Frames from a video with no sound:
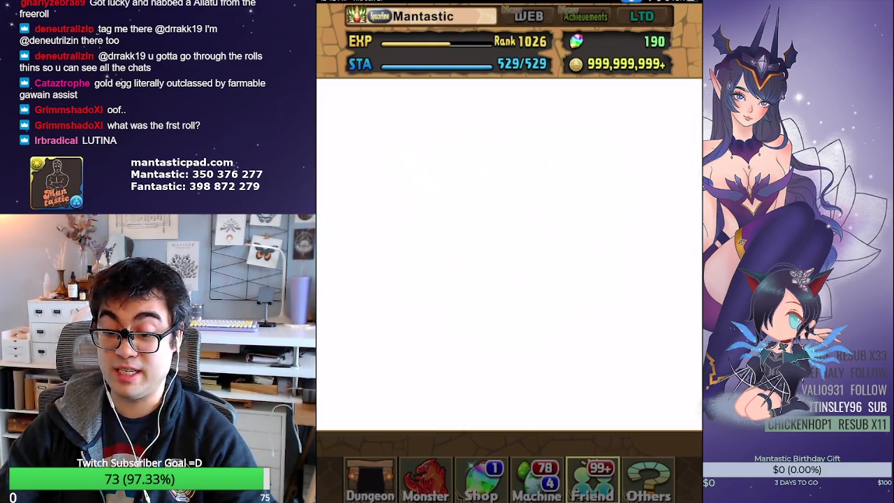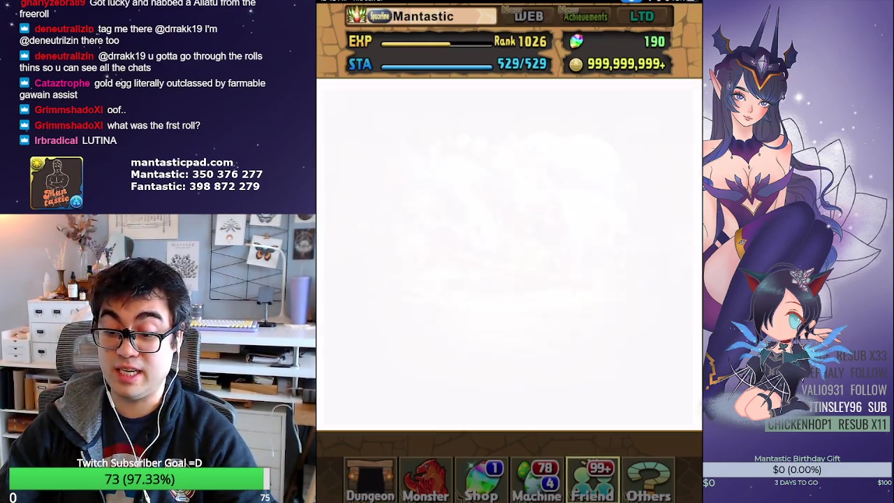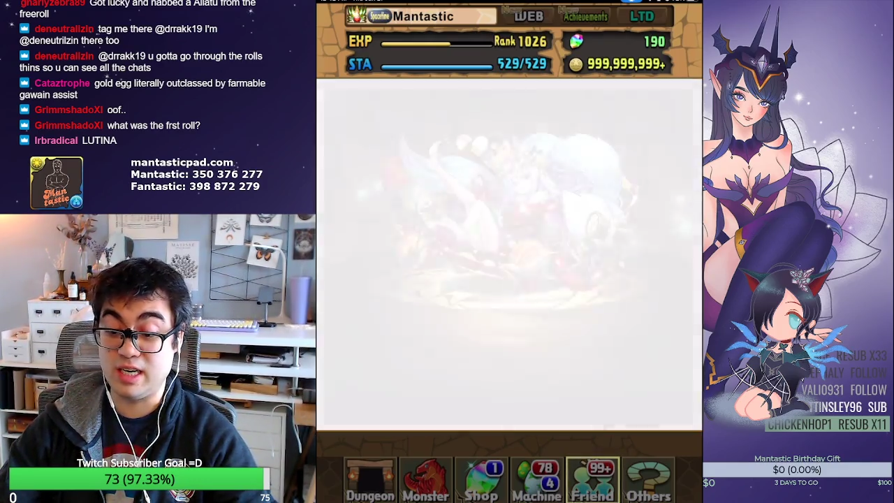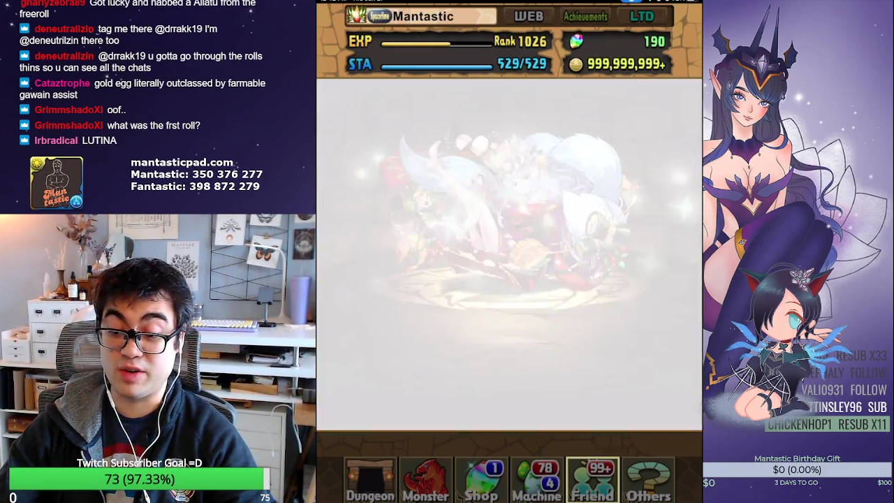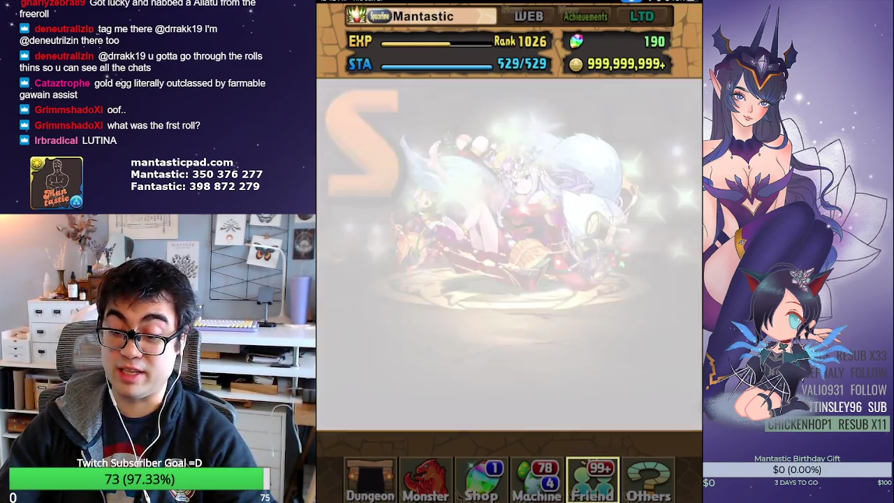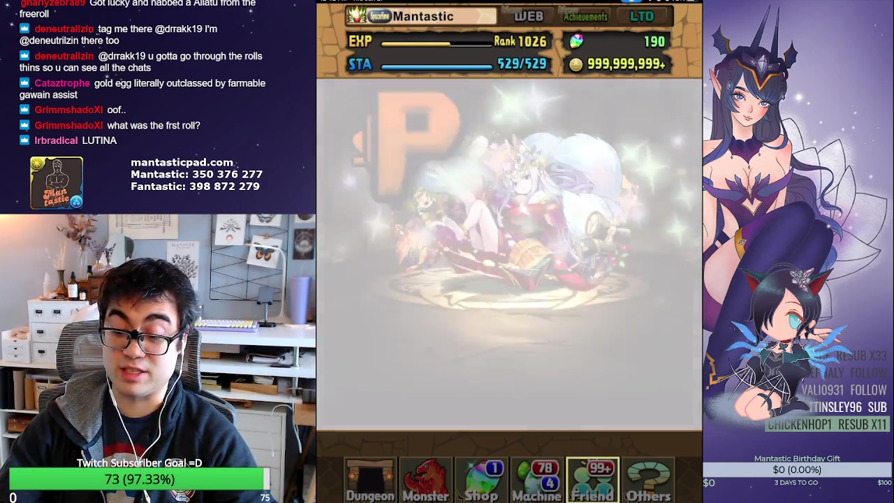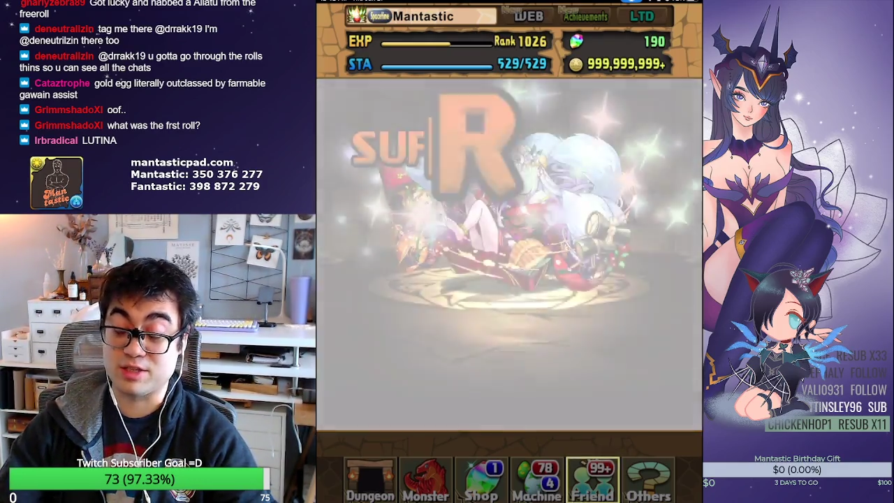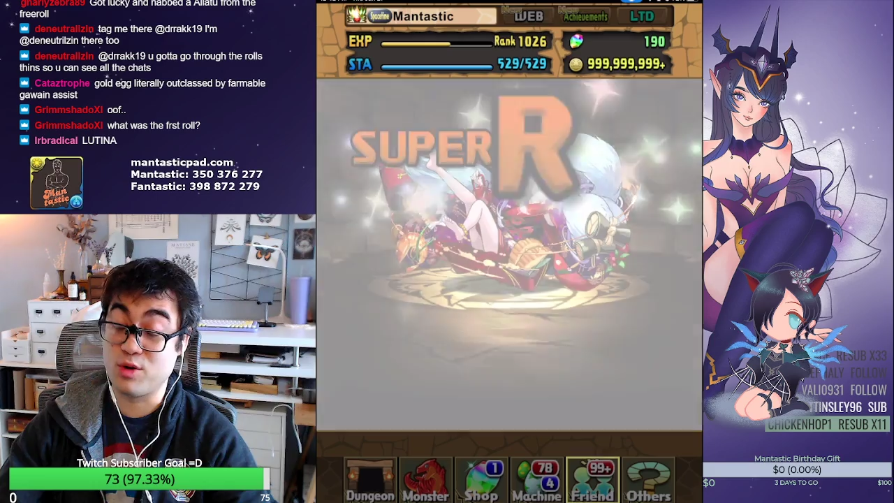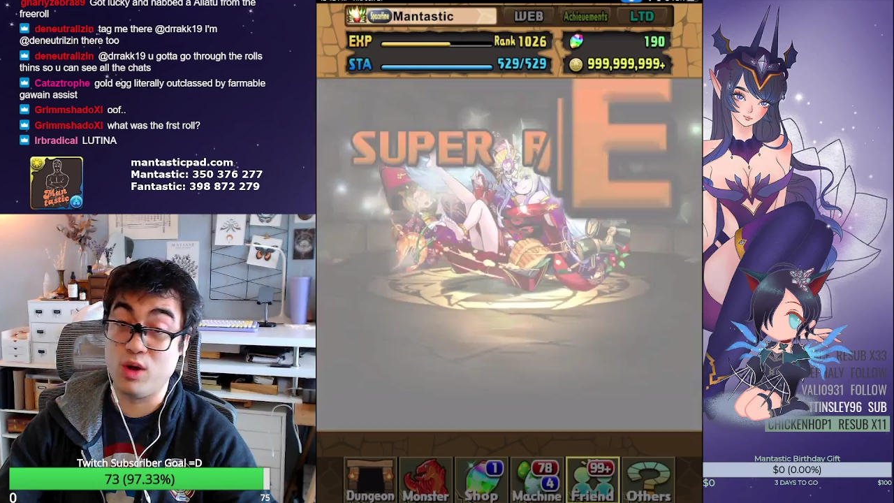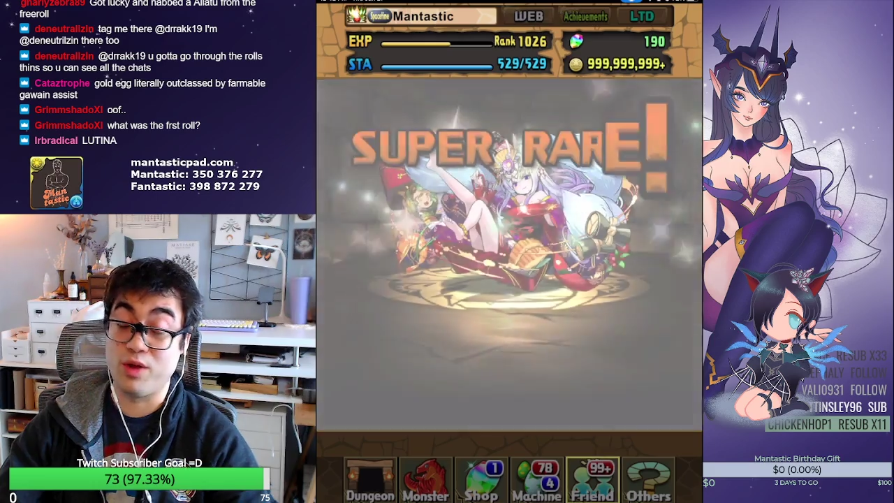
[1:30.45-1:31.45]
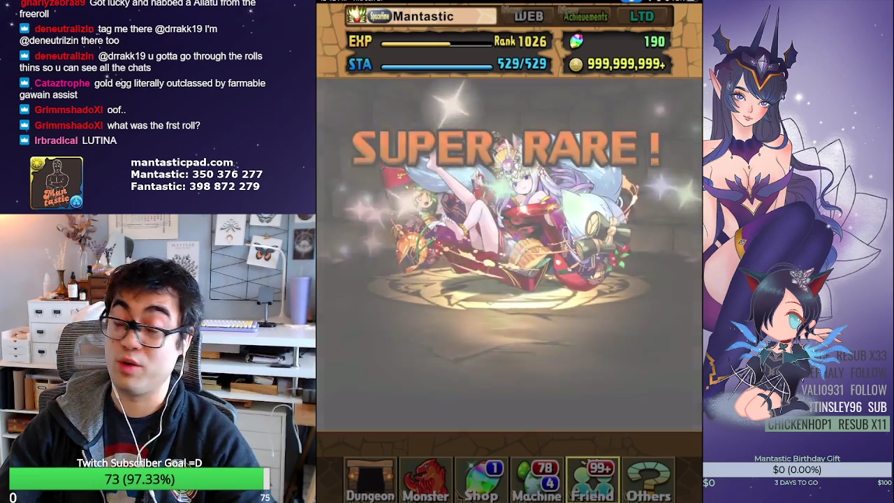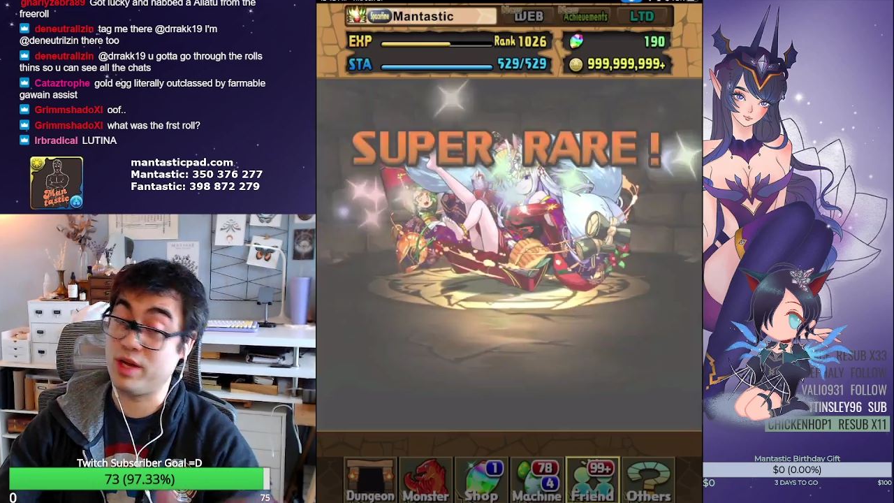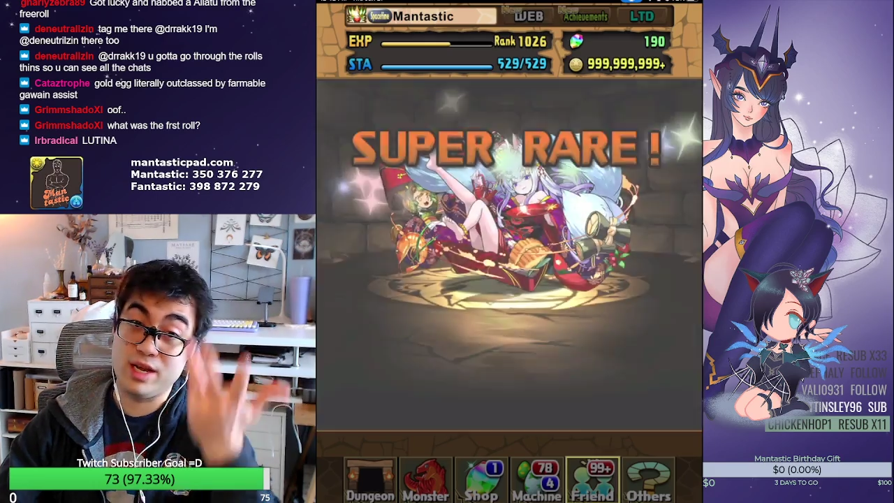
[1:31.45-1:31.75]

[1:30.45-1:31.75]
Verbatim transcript: Okay, this is gold. Okay,